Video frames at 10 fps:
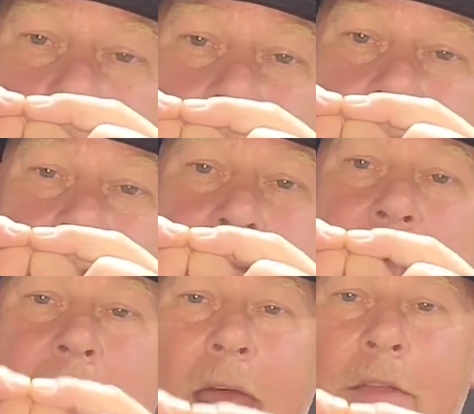things,
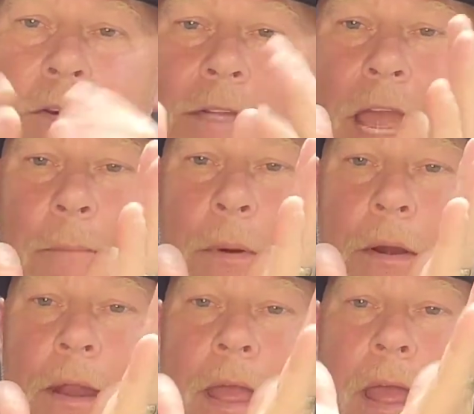and they're
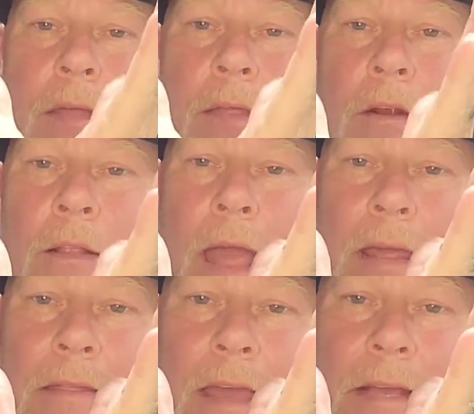tapered, and they're
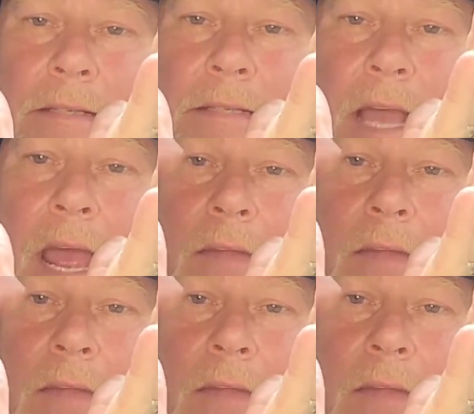like this,